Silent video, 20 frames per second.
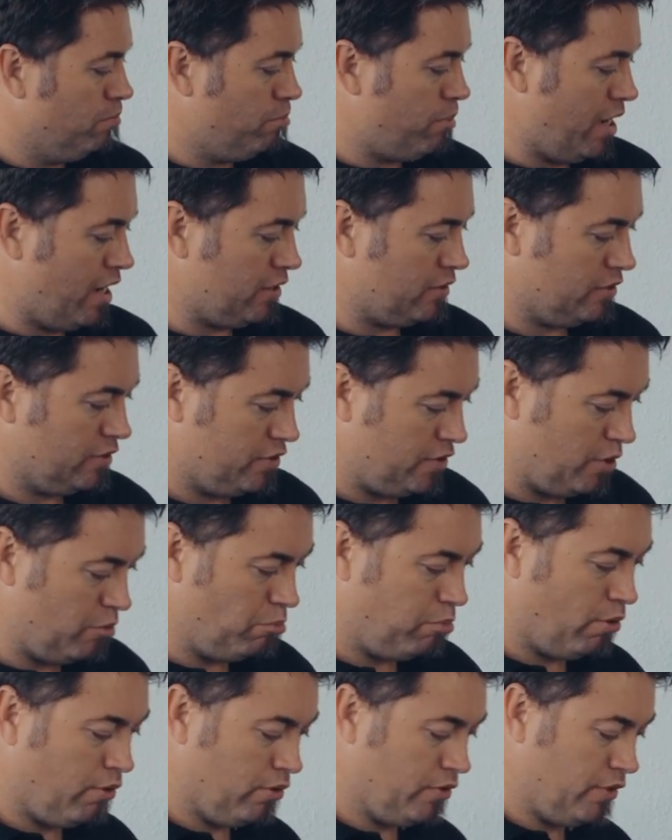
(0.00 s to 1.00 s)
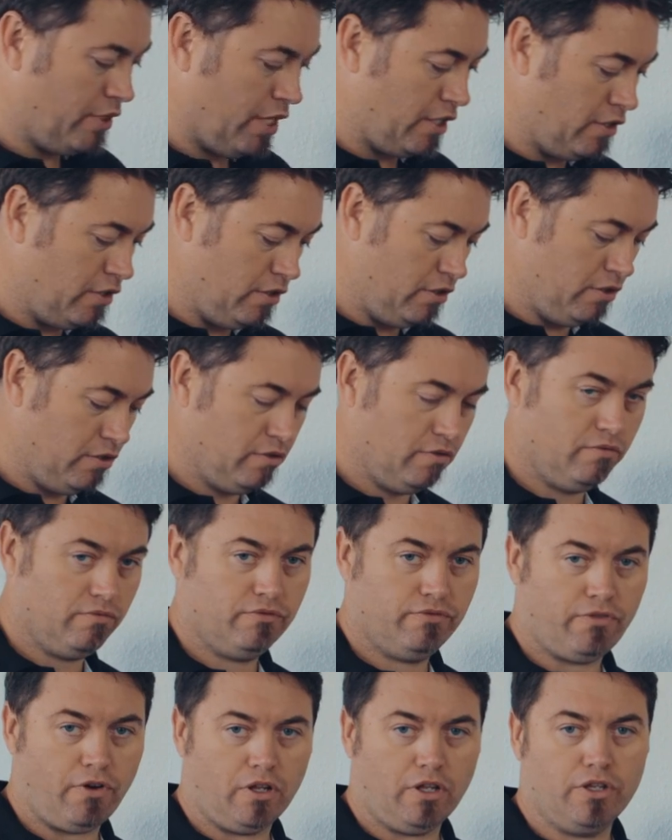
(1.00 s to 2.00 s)
But it's important that you
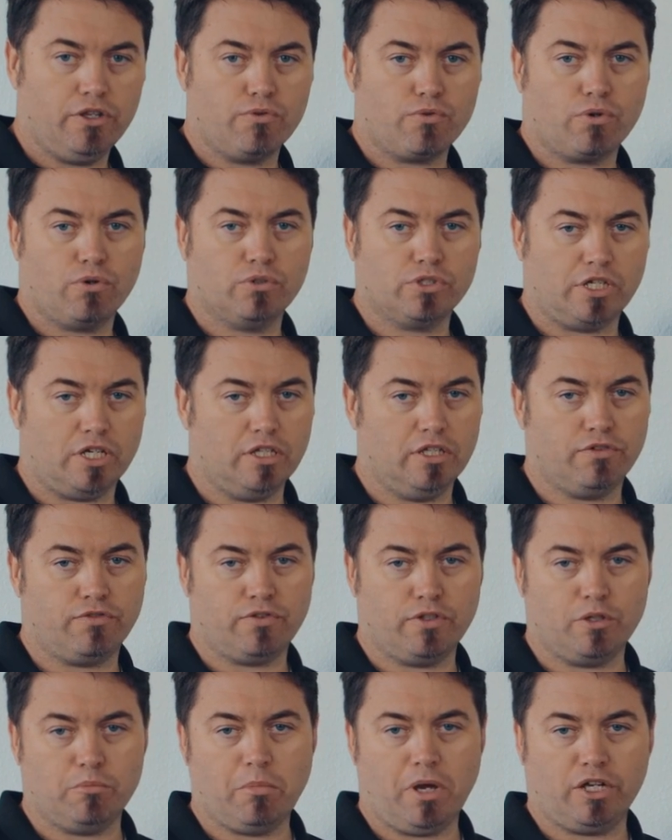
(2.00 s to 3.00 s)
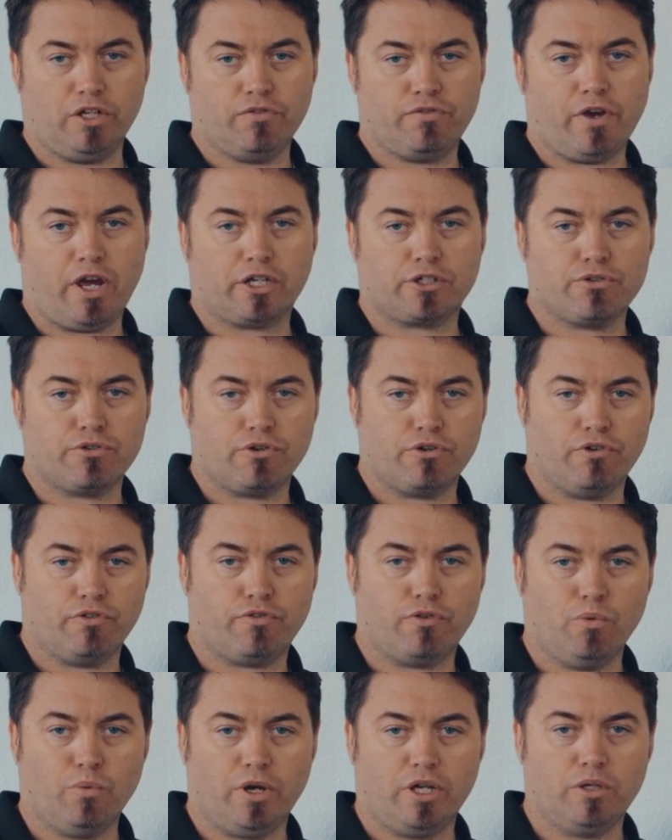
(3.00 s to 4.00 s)
follow the rules either for the manufacturer or
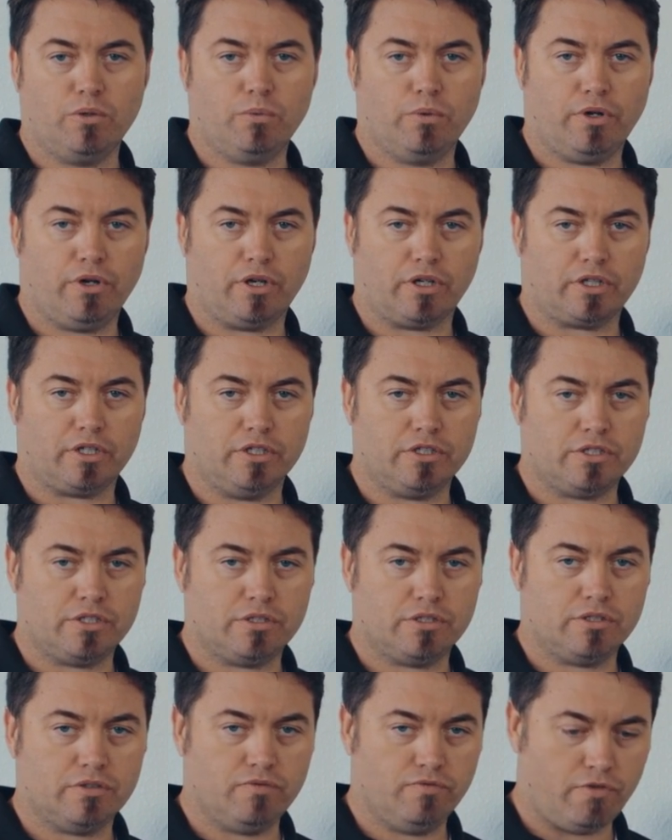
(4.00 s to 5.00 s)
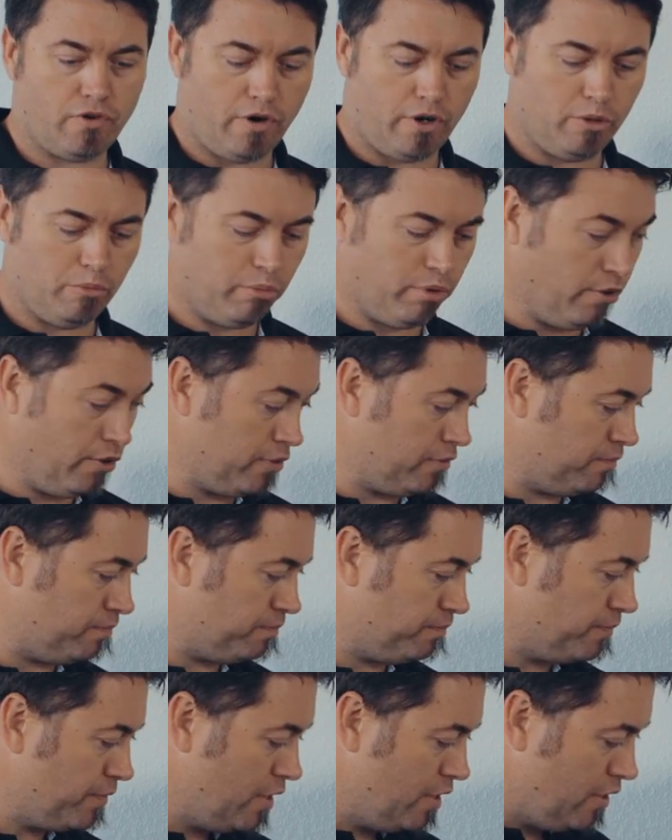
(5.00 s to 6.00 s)
for where you work. It's very important.